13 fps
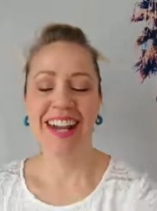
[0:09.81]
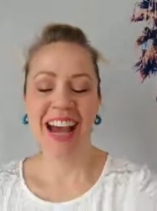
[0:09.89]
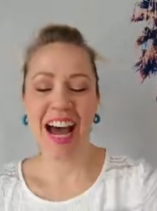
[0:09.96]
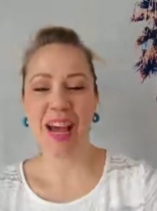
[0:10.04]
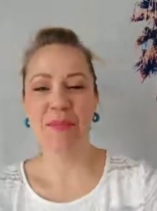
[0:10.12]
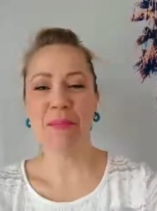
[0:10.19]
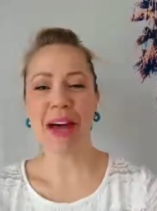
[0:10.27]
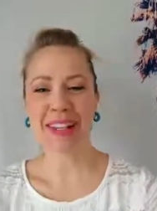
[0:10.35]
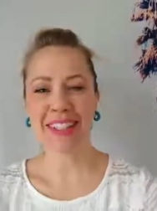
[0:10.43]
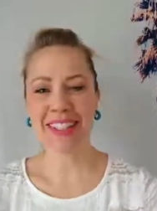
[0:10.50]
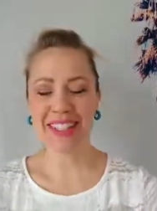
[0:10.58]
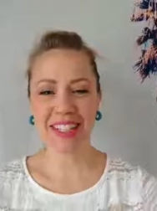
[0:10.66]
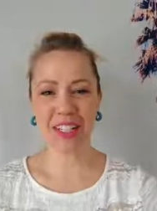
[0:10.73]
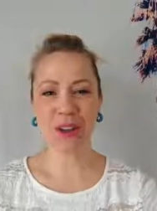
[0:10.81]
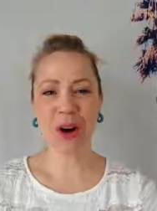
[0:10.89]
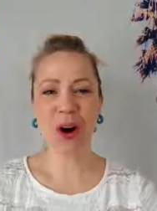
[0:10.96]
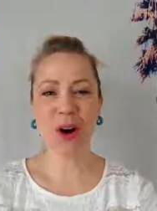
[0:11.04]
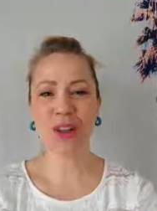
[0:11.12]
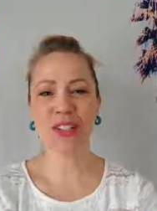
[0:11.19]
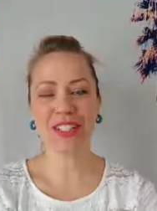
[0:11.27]
I'm Bex, your
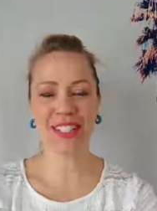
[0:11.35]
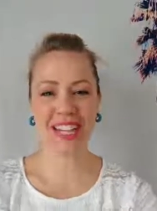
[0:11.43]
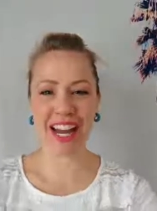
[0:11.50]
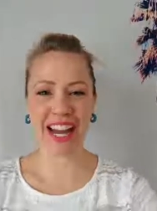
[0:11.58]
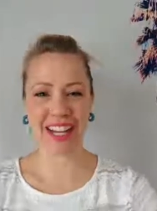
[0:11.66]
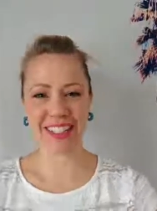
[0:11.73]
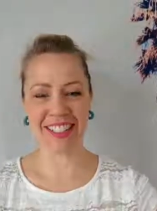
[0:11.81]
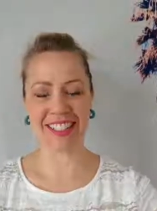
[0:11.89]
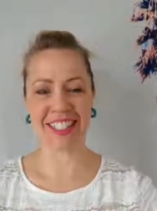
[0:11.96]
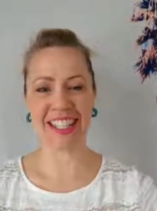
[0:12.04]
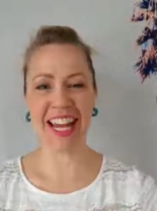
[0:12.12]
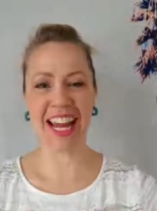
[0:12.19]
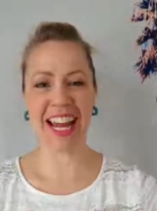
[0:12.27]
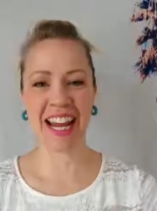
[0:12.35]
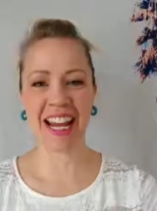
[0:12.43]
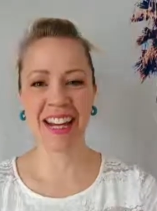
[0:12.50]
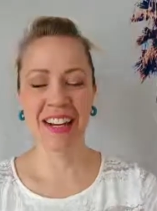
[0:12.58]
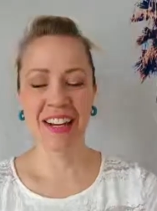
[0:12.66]
host, and today